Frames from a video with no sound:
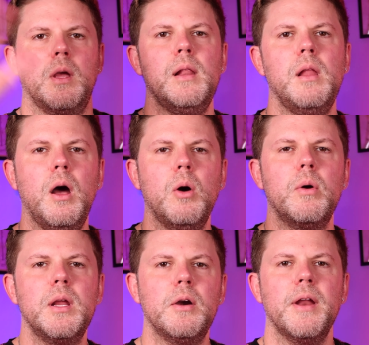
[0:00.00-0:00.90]
Hello
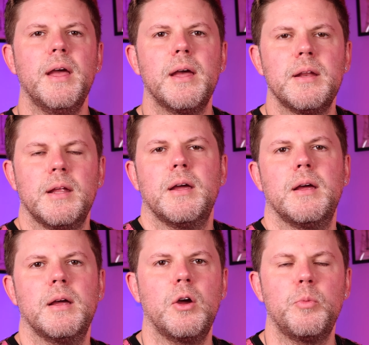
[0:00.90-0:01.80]
Internet,
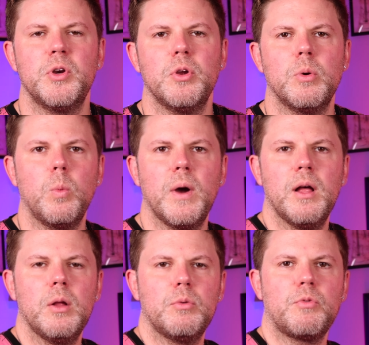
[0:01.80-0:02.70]
hope you're doing well.